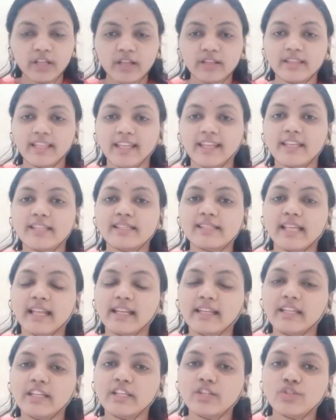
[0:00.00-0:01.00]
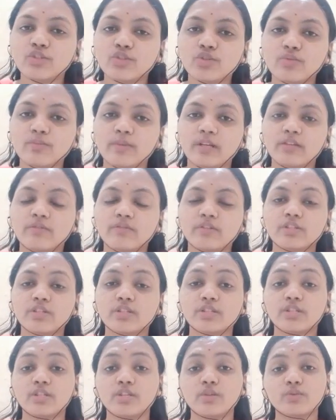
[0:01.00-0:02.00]
there is an instrument which
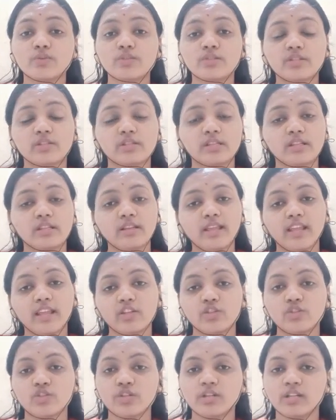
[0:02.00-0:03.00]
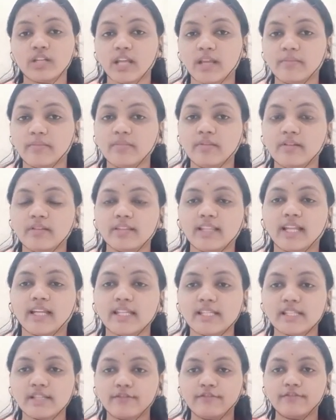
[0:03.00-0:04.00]
is used in ancient time,
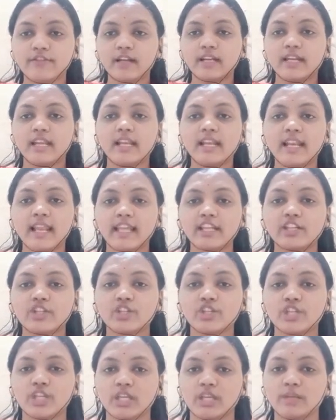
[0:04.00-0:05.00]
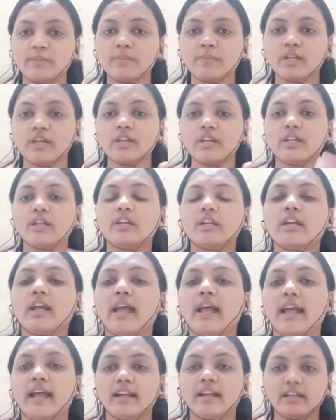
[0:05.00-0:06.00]
that is a funnel like shape
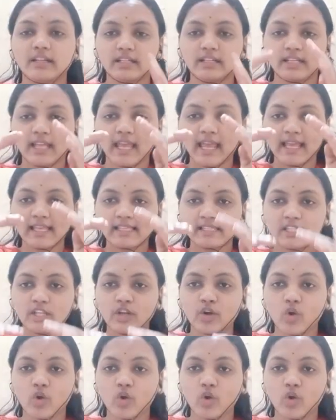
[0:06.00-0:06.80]
and it has the